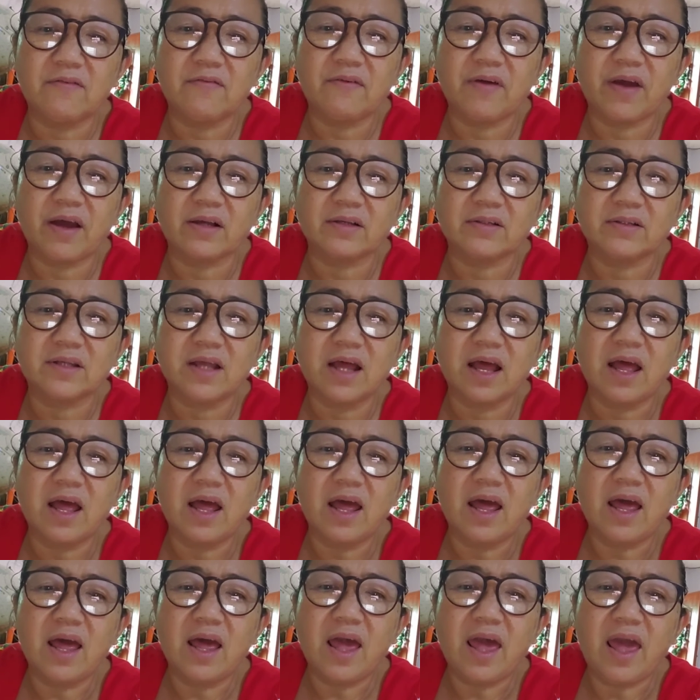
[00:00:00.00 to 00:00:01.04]
effects
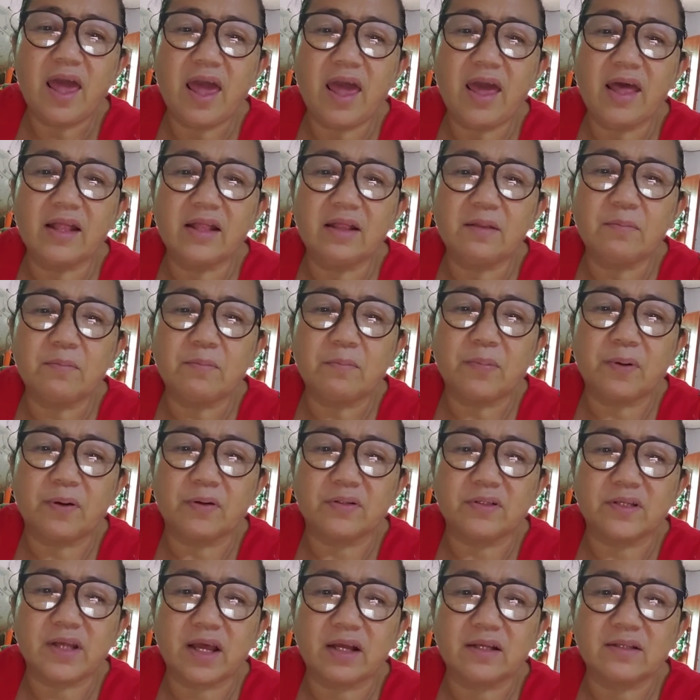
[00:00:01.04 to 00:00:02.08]
and
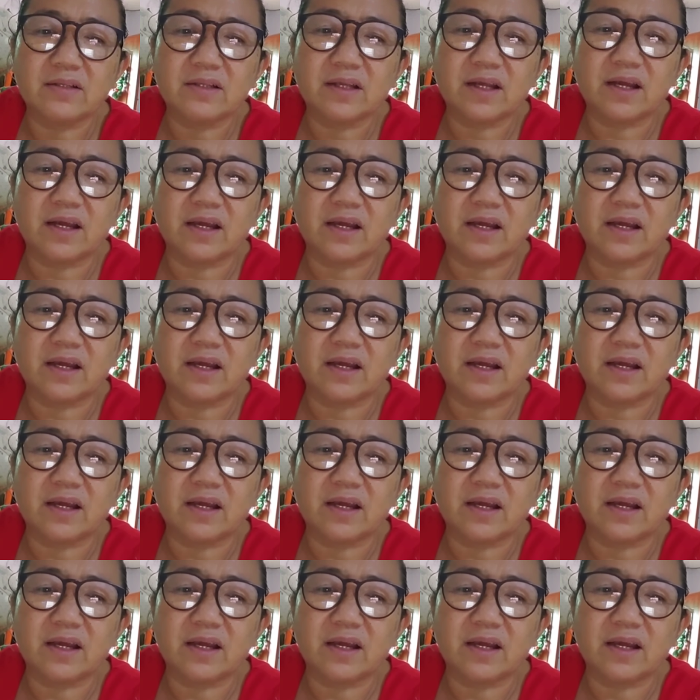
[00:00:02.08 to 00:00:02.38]
protect